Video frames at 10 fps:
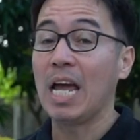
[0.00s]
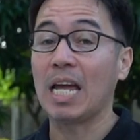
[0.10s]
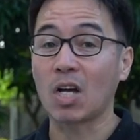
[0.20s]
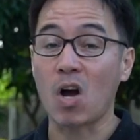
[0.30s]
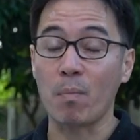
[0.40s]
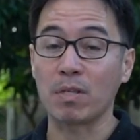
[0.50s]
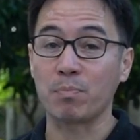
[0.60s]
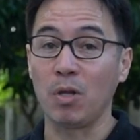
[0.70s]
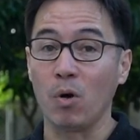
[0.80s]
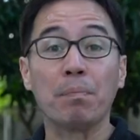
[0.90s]
in the comments
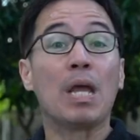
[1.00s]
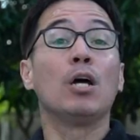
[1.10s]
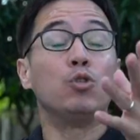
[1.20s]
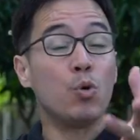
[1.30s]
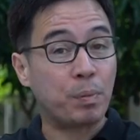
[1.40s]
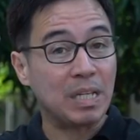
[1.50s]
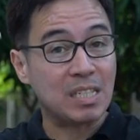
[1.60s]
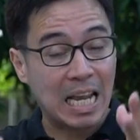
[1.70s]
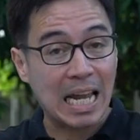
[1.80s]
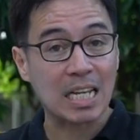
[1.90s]
below. Do
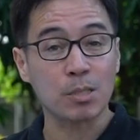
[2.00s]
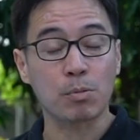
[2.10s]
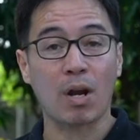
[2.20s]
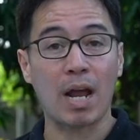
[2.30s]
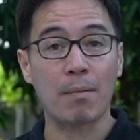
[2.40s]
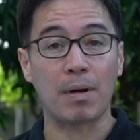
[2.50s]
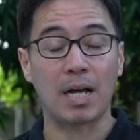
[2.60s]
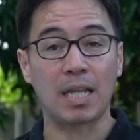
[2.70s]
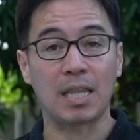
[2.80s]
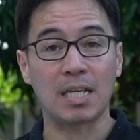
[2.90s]
please like and subscribe
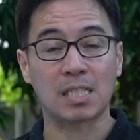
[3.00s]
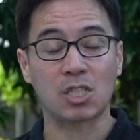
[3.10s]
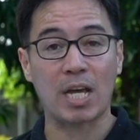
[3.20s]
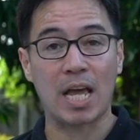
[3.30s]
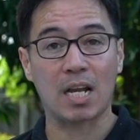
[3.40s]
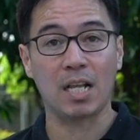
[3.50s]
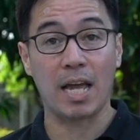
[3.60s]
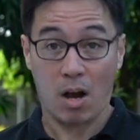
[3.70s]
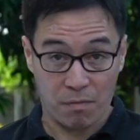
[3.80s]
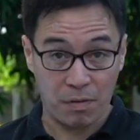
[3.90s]
this channel
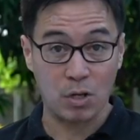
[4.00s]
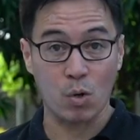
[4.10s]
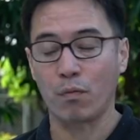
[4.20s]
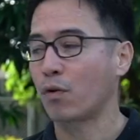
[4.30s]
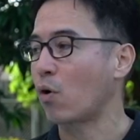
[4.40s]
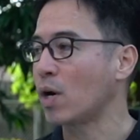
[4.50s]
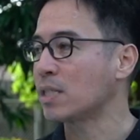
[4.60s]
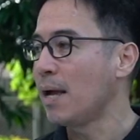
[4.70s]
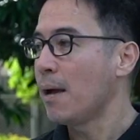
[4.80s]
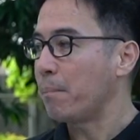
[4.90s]
and our video, of course,